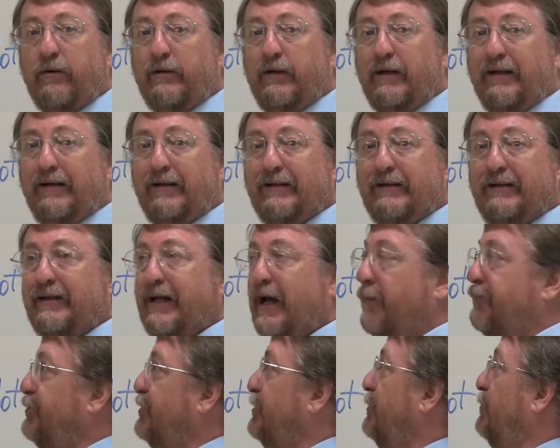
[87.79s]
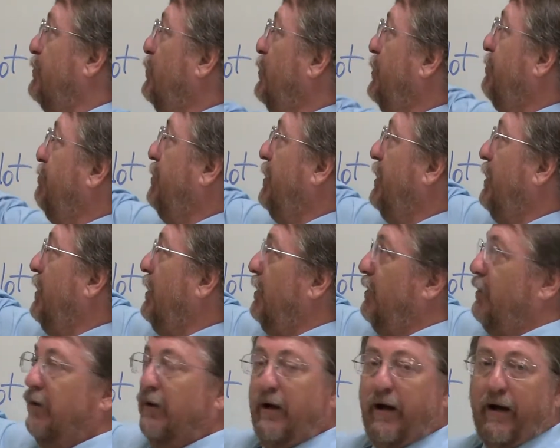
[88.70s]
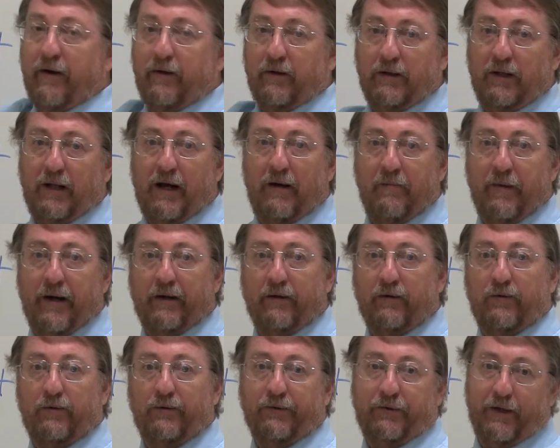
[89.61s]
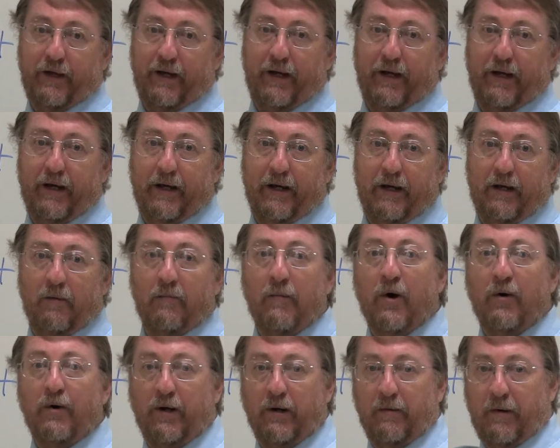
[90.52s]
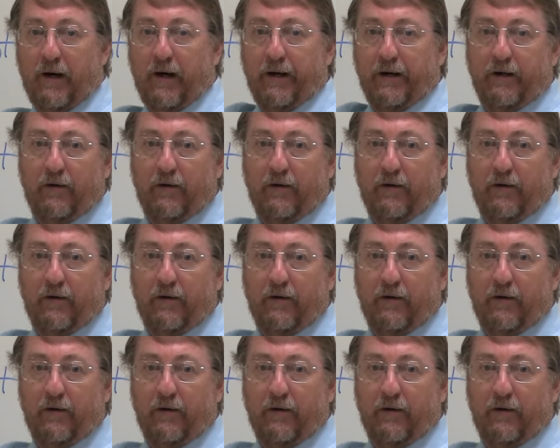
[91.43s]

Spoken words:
The exception would be alkali metals and ammonium ion.